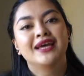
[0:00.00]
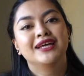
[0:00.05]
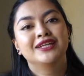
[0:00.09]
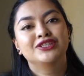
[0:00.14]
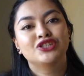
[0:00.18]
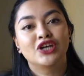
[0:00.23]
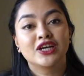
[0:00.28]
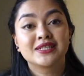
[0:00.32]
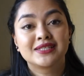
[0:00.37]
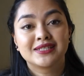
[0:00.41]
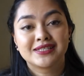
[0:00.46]

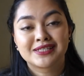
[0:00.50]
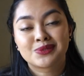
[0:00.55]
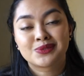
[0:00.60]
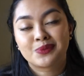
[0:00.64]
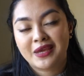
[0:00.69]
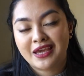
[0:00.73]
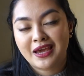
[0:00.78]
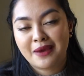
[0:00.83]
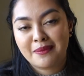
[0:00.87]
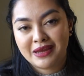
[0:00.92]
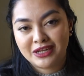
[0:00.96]
Just this
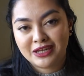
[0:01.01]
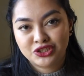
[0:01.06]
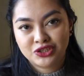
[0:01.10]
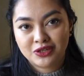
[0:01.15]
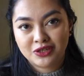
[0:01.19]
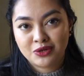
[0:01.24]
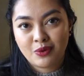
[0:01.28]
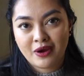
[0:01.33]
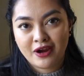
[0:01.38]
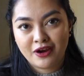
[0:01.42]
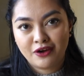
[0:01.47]
week I managed to
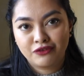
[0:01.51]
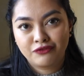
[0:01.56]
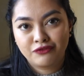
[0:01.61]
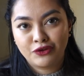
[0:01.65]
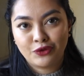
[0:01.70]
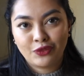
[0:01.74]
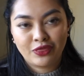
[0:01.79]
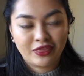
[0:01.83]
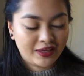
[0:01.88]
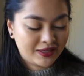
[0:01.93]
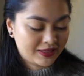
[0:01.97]
acquire a
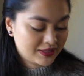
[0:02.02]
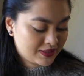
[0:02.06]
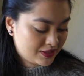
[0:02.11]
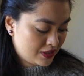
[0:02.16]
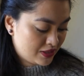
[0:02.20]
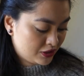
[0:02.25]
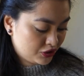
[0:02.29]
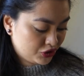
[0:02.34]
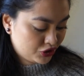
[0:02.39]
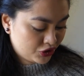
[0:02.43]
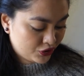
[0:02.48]
few things, so
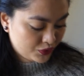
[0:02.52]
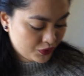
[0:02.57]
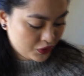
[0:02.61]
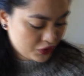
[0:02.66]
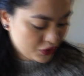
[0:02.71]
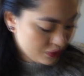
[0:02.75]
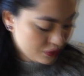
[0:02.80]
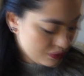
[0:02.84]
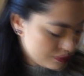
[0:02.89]
I'll show you.